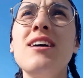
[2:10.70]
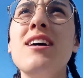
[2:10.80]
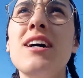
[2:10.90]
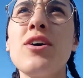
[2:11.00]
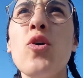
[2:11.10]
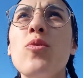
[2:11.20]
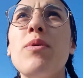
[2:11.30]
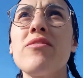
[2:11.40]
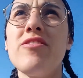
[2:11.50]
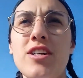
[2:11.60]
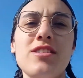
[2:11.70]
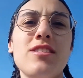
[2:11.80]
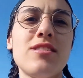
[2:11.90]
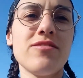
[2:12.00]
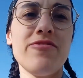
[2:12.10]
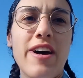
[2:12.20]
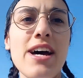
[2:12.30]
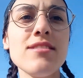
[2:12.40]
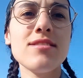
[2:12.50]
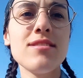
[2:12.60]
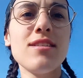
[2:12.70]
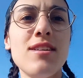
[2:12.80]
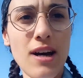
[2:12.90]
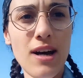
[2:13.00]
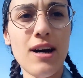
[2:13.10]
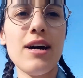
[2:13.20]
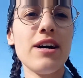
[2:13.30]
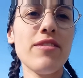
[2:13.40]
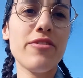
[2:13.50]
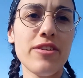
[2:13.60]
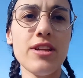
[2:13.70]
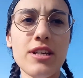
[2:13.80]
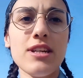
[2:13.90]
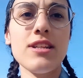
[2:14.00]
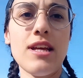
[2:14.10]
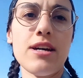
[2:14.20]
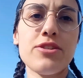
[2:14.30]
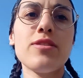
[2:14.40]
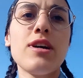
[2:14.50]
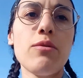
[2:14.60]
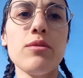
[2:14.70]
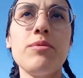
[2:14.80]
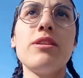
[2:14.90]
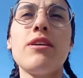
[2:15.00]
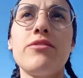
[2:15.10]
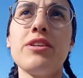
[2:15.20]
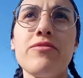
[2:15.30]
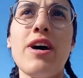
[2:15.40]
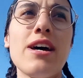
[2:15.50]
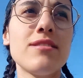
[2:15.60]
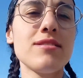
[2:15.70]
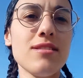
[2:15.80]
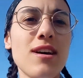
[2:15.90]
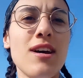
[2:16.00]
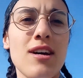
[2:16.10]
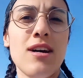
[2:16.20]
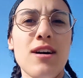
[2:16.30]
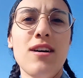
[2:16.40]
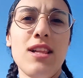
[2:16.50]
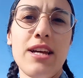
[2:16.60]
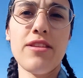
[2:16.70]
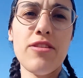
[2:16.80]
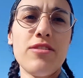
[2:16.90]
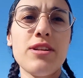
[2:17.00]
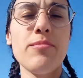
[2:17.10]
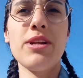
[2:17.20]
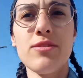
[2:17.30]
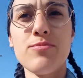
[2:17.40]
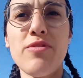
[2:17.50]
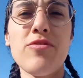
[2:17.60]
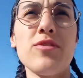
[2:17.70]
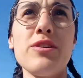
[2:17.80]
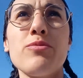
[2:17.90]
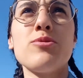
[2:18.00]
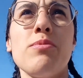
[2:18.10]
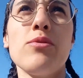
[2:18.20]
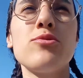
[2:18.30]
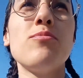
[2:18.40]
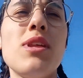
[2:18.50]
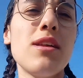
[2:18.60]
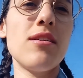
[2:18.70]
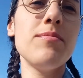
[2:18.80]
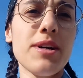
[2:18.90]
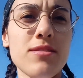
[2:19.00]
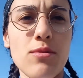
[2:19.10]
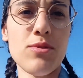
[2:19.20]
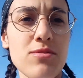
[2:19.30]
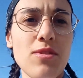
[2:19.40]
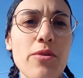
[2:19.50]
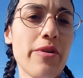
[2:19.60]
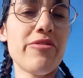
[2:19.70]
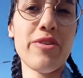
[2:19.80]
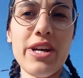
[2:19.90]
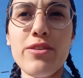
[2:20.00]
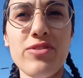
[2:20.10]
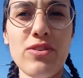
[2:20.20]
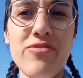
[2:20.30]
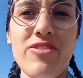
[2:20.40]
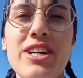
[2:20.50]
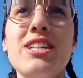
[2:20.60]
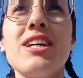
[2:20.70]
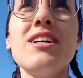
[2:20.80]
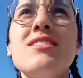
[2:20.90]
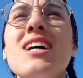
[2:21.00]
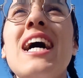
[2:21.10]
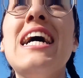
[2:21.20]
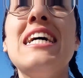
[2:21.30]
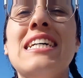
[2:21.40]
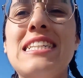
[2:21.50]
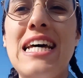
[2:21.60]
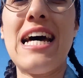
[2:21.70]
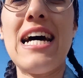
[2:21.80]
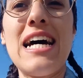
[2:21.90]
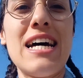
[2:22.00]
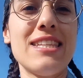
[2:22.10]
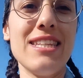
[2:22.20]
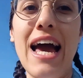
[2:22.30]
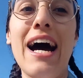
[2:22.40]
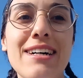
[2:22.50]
I hope I'll find it fast. I have a feeling that actually I will be there in advance, like 30 minutes before I was supposed to be there, because I was so afraid of not finding it that, yeah,